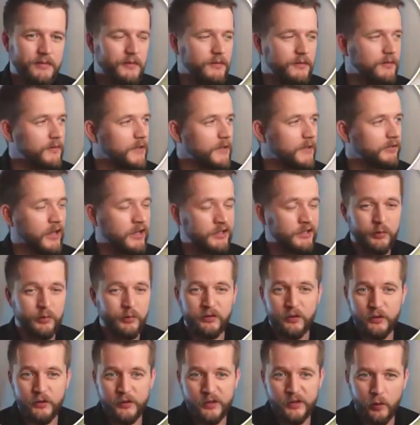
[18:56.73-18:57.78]
SketchUp
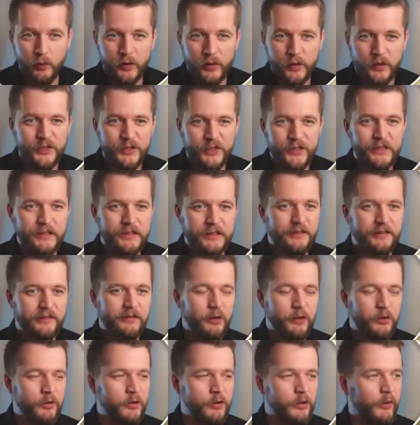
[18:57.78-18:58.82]
Studio versions.
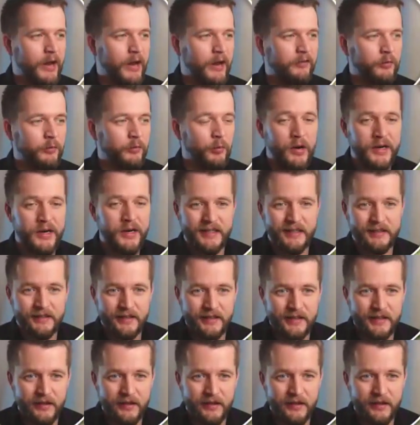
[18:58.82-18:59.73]
You don't have to buy anything